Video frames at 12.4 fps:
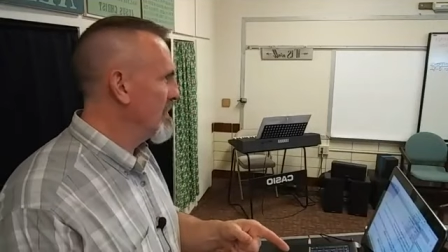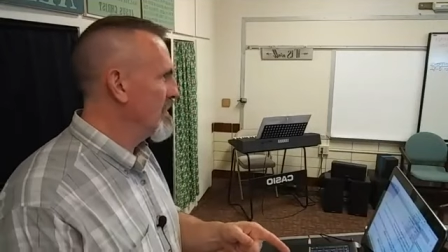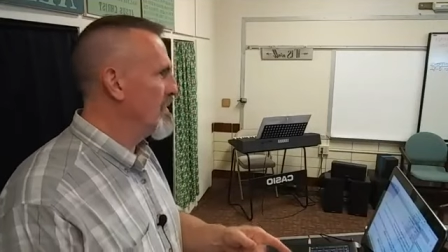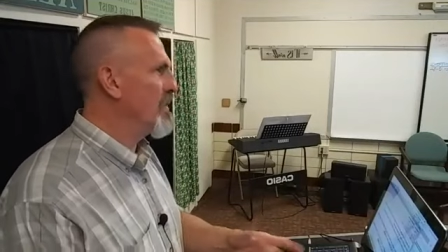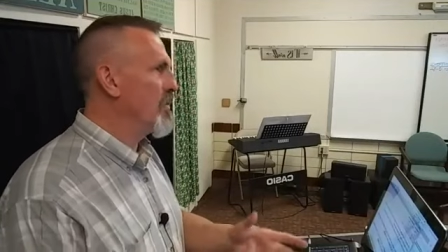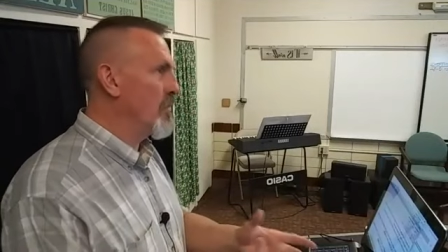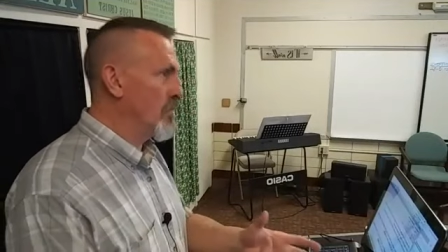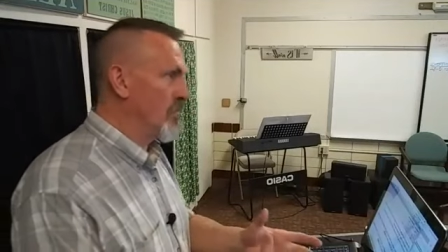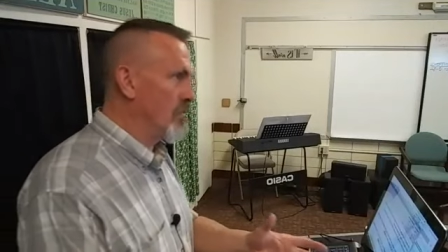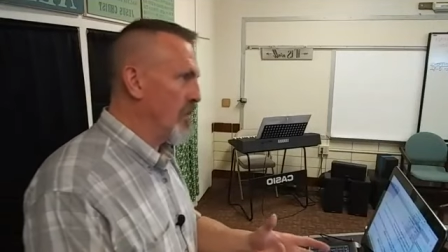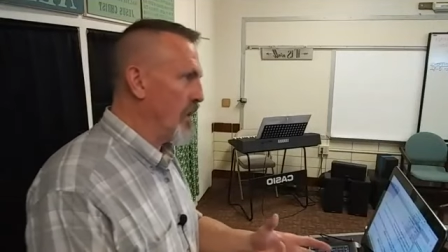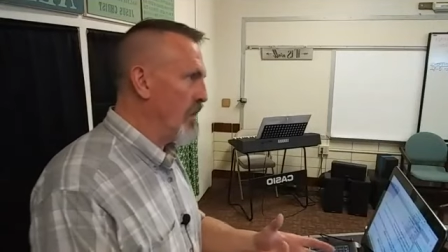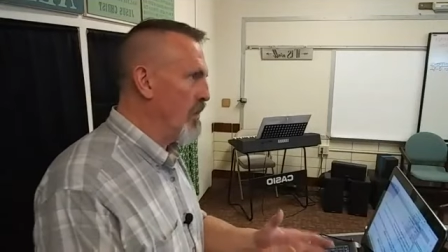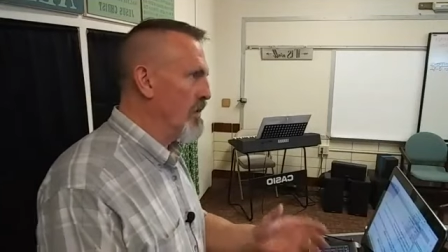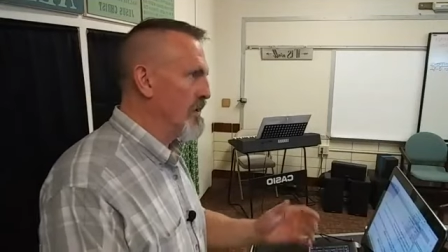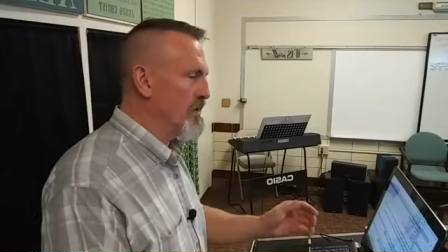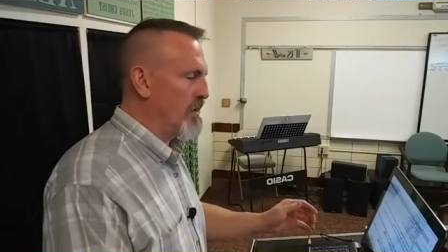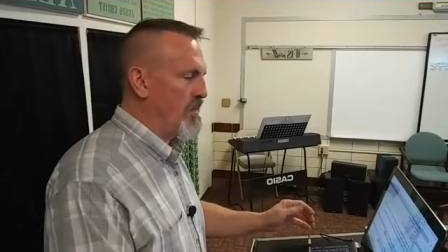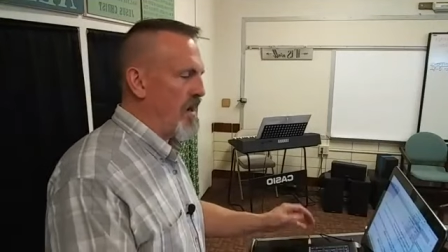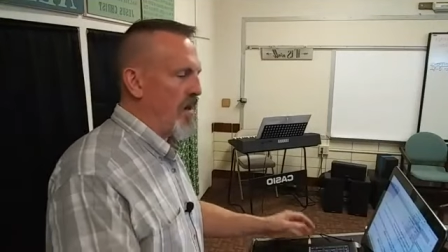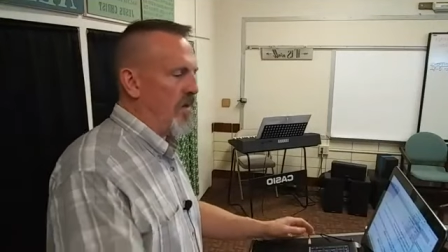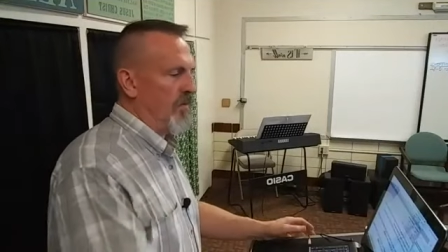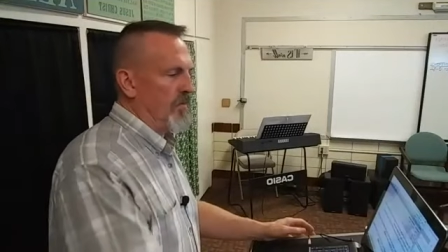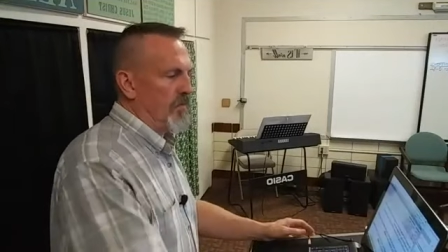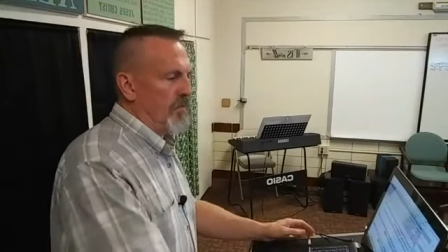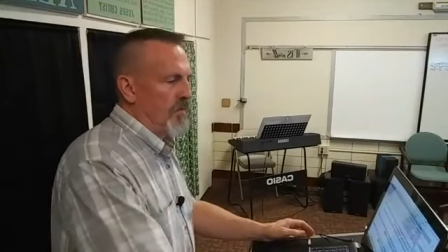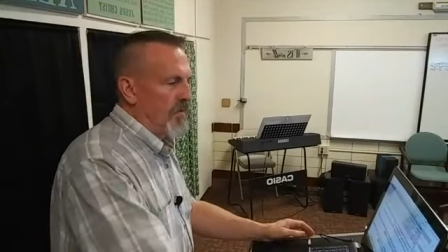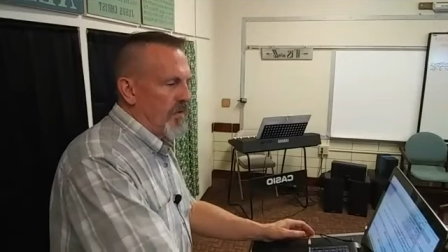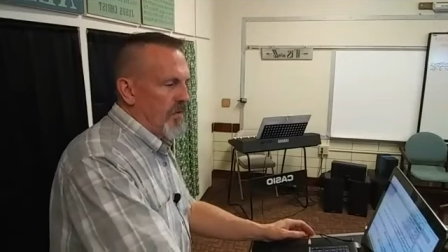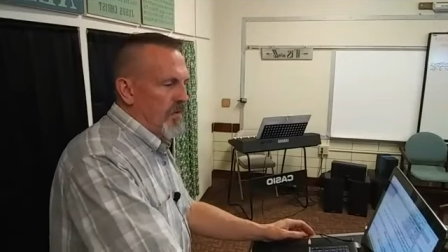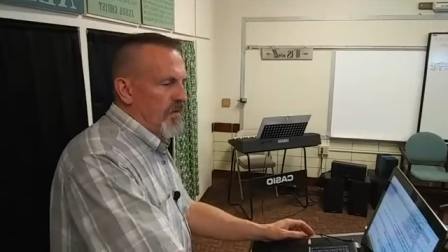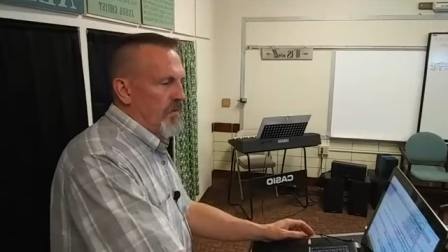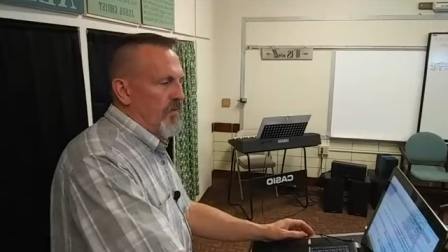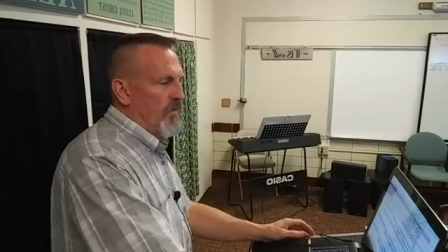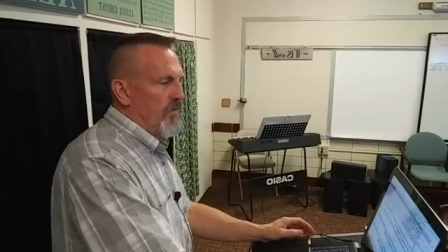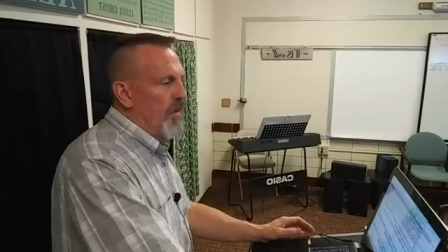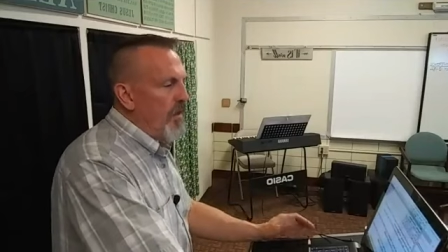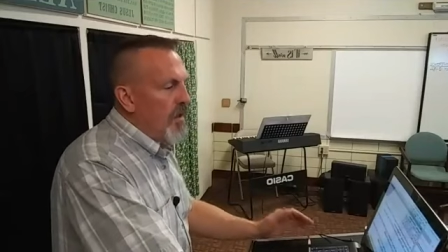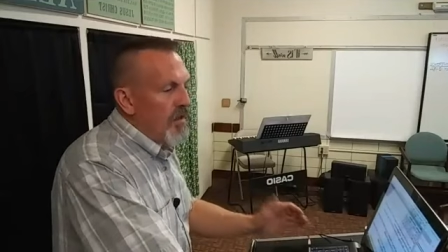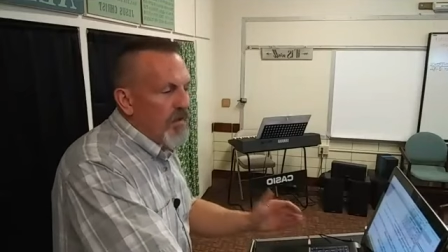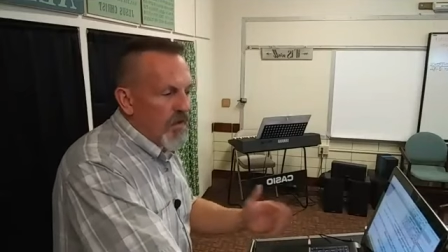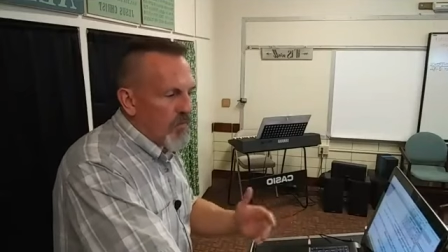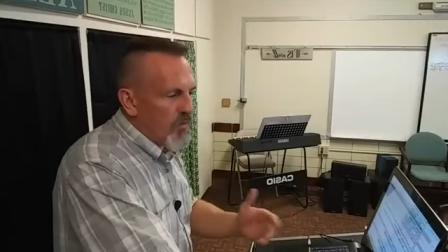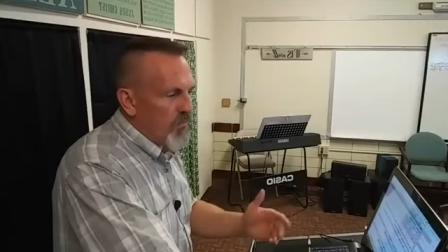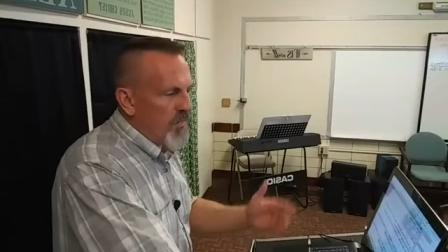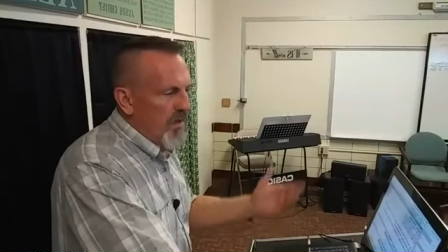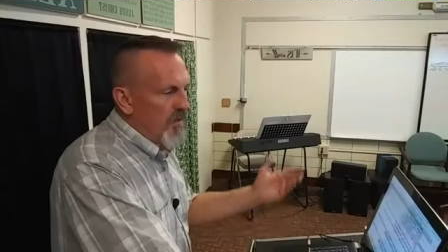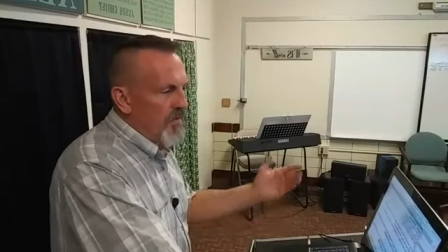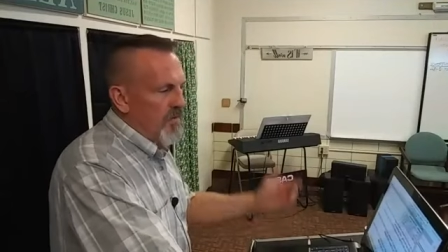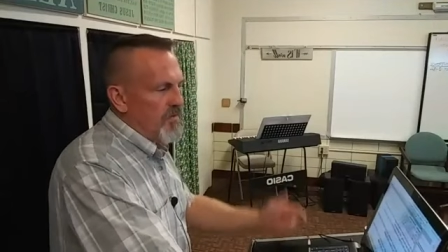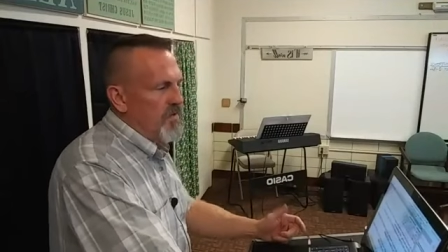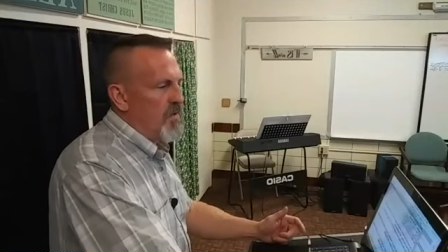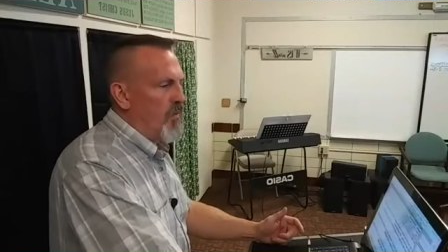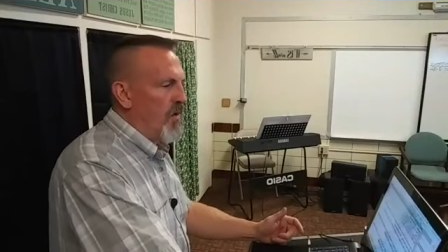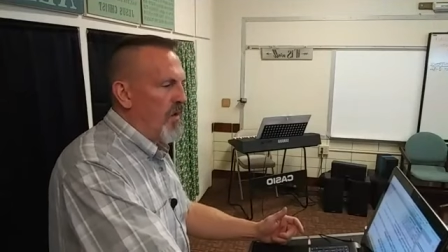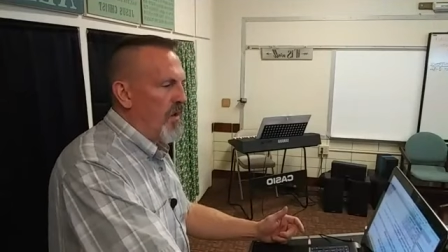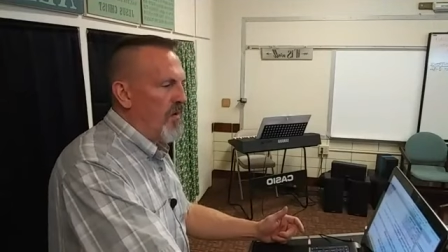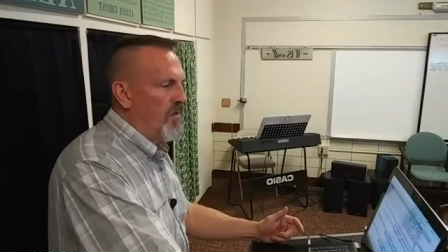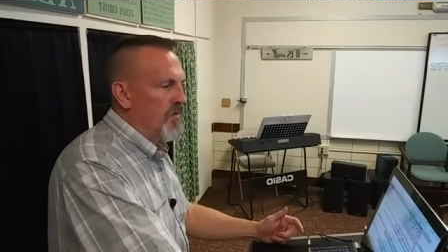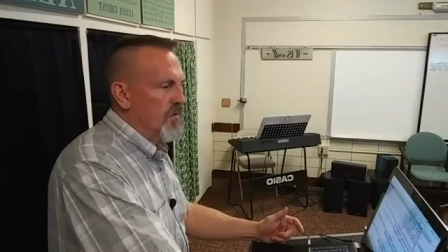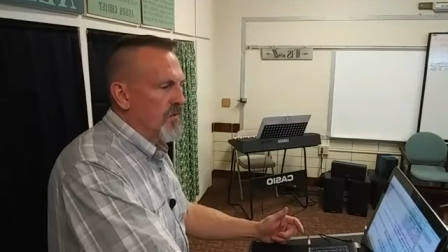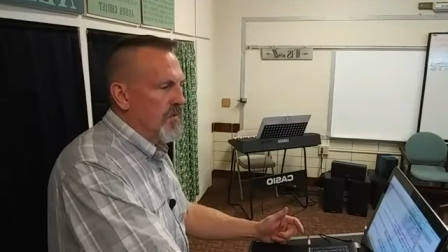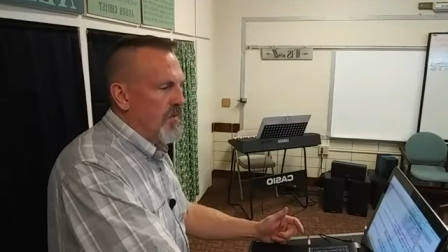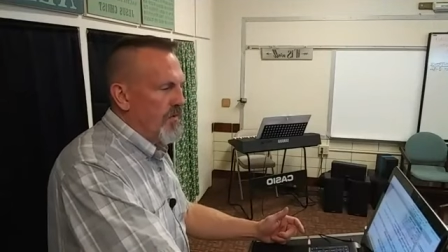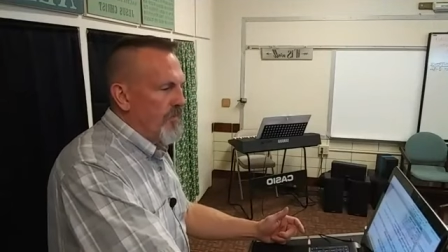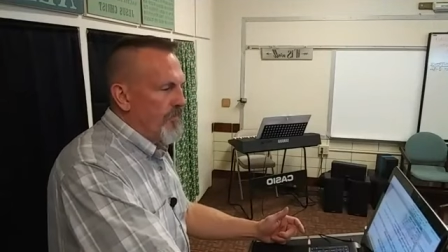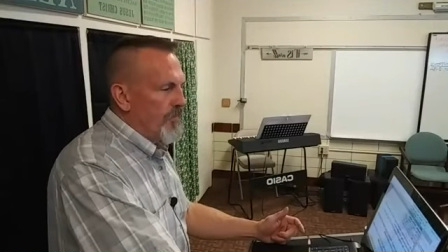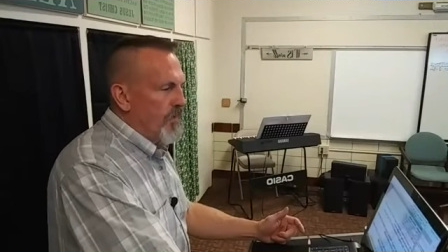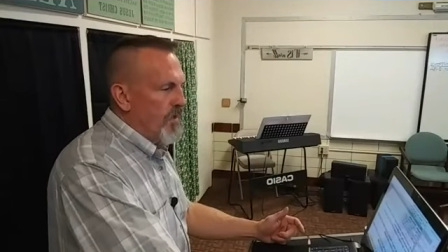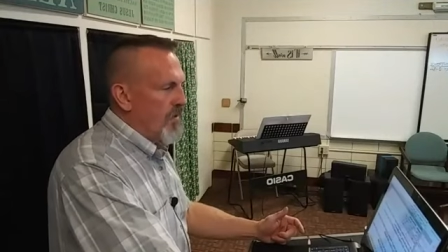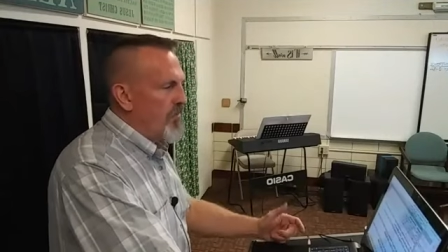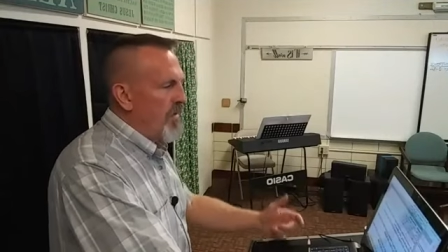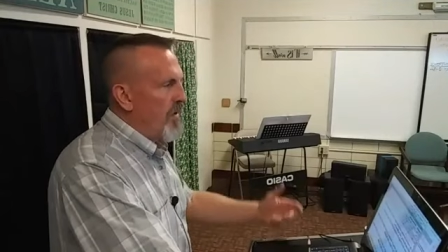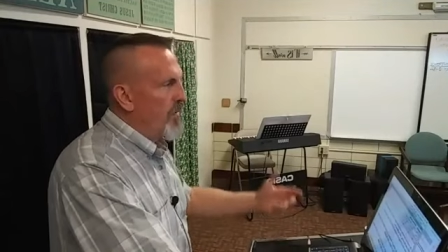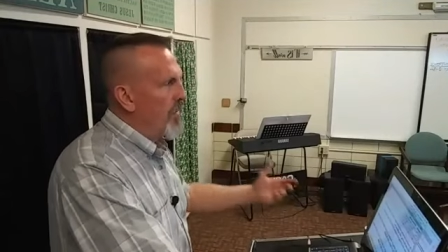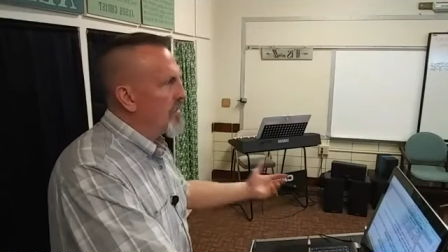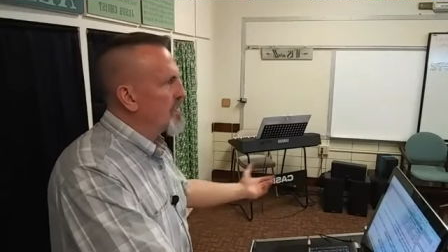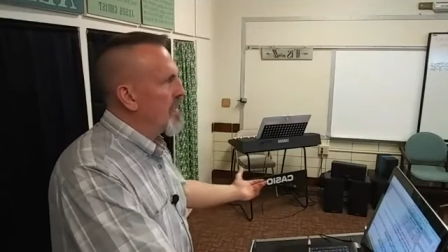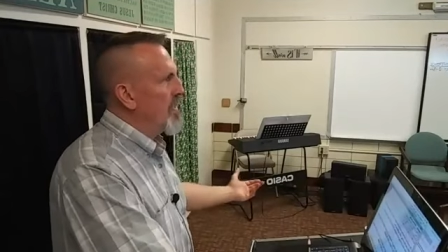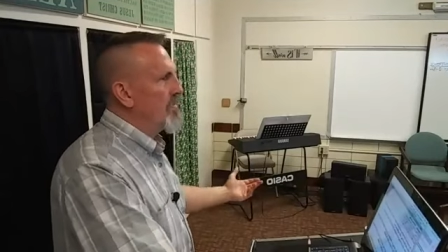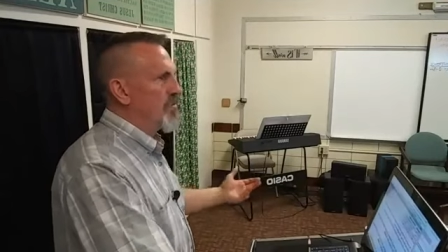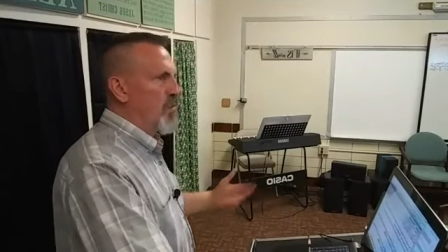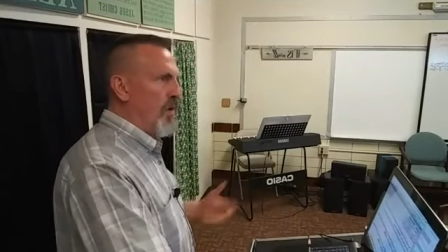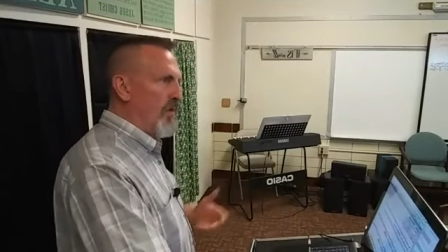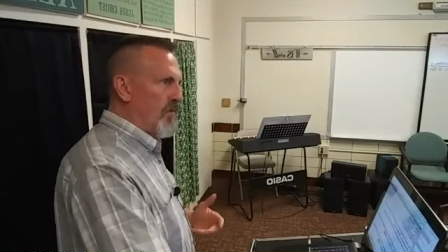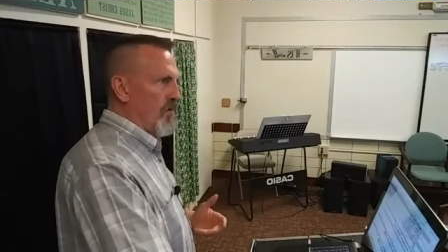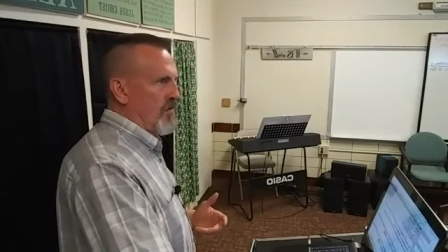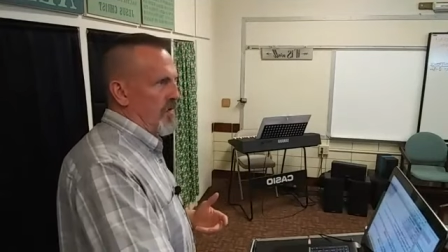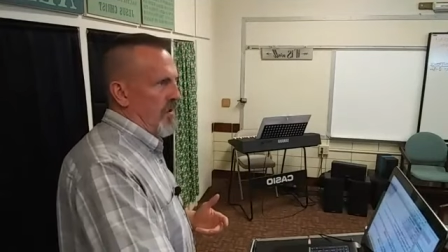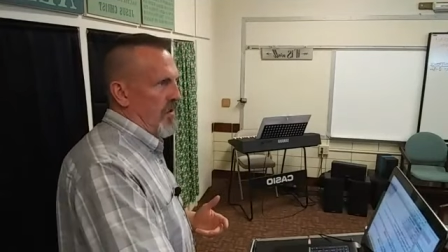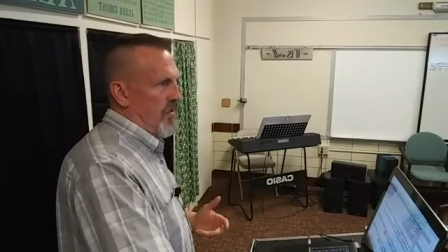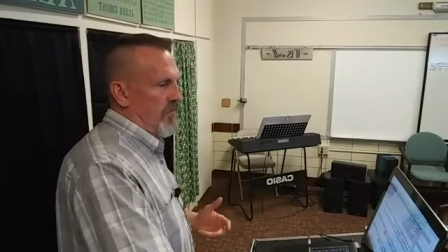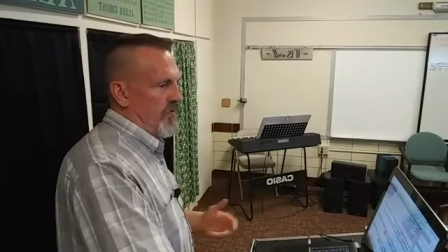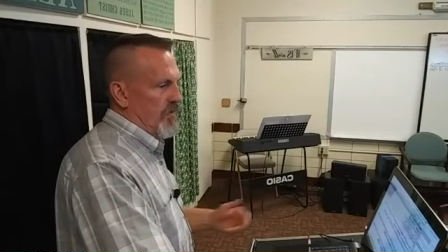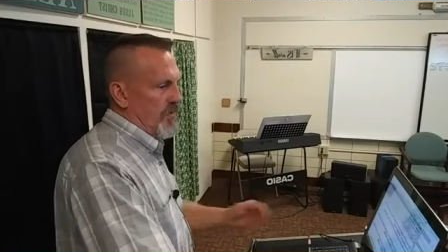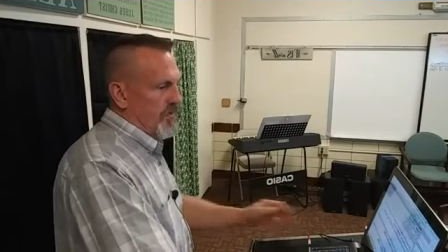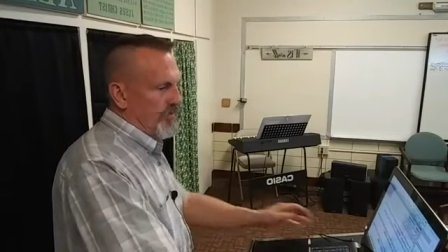that I warned us about, thinking that we're better than someone else, comparing ourselves with ourselves.